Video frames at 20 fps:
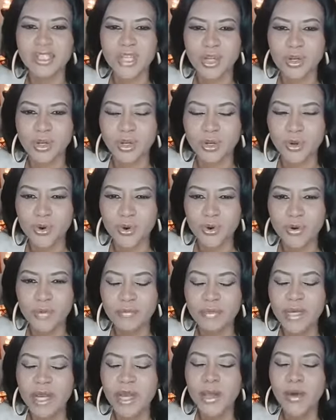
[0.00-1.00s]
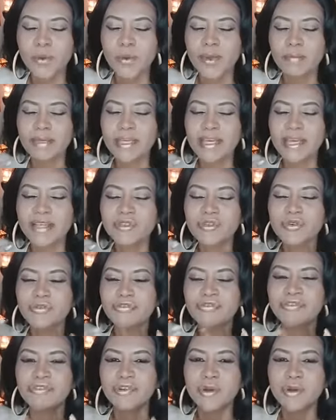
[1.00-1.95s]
shalom will begin to